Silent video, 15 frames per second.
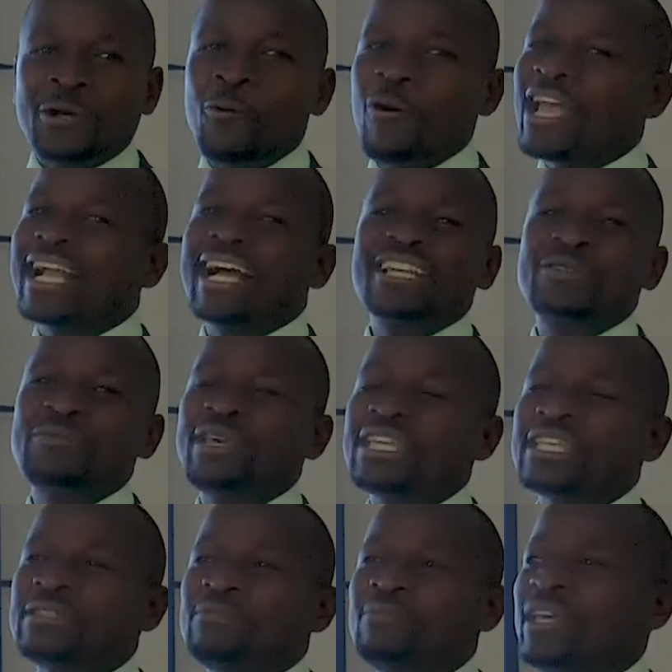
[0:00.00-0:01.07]
Workers
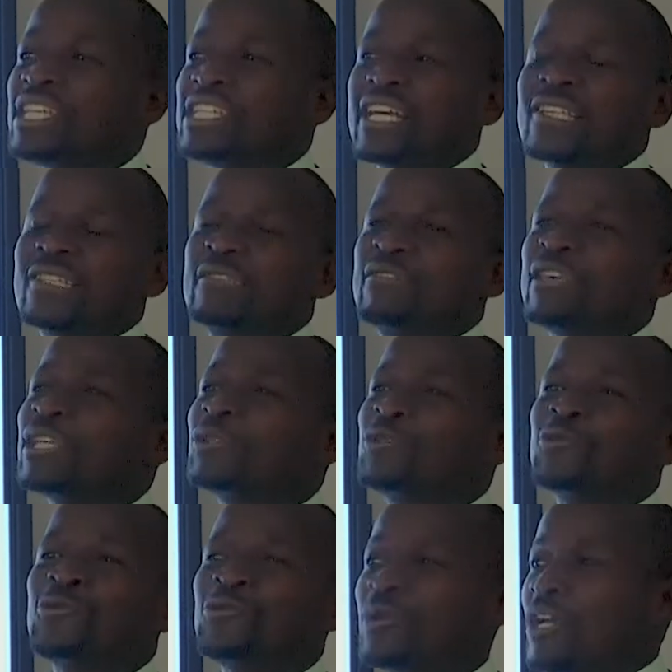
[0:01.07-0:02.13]
may just think
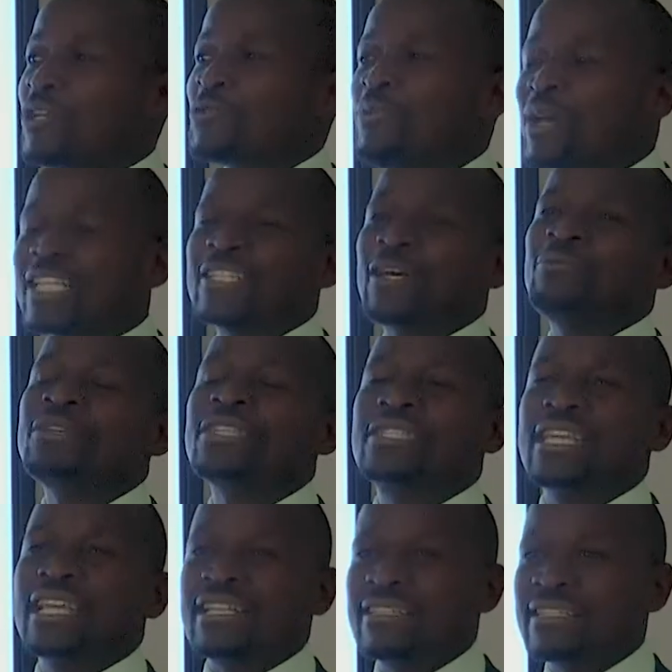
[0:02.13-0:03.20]
to make some
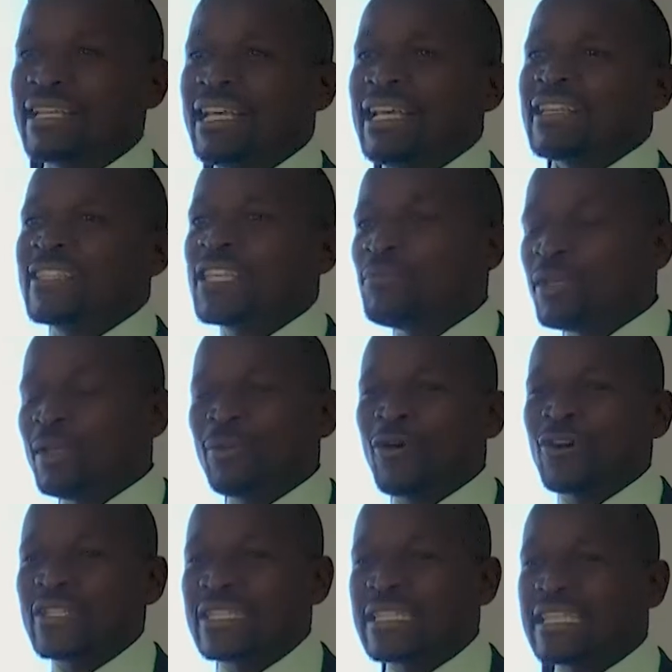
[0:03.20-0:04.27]
mistakes simply
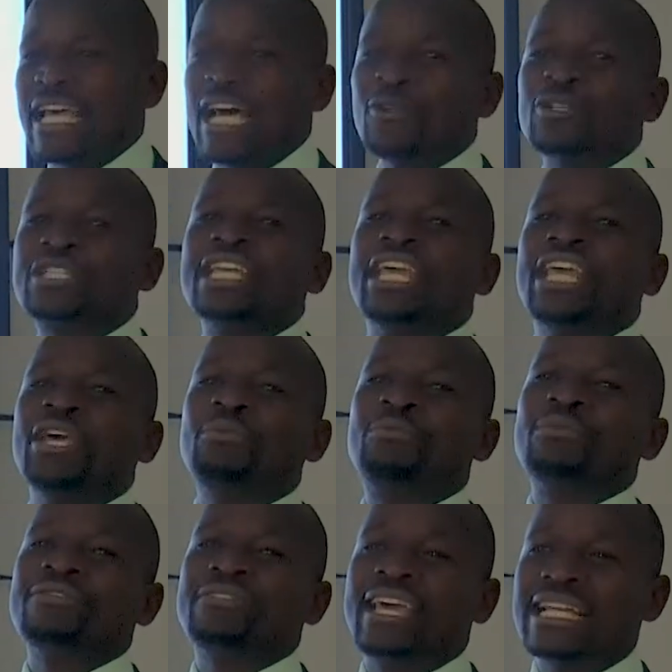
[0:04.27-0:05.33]
because they are not
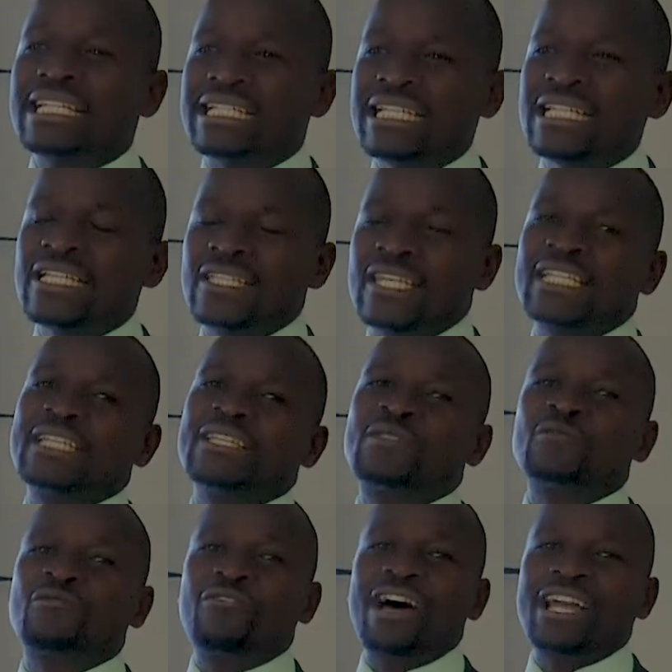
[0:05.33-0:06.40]
happy, they are
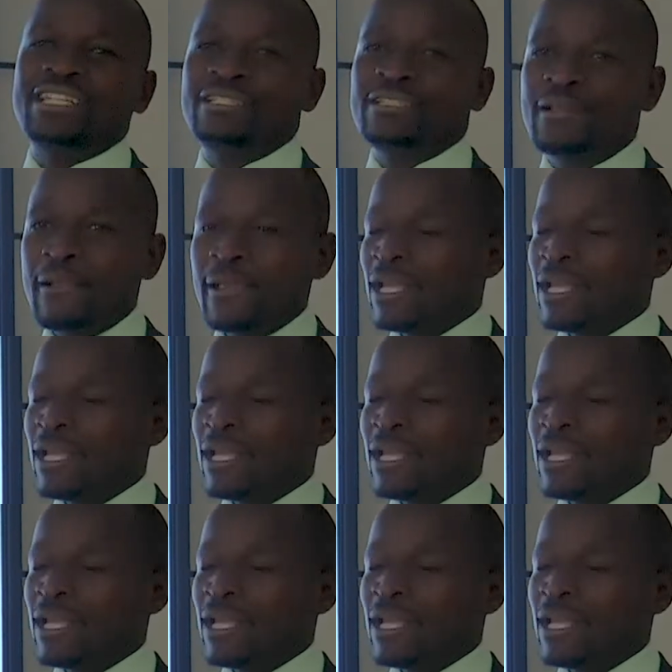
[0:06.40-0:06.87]
dissatisfied.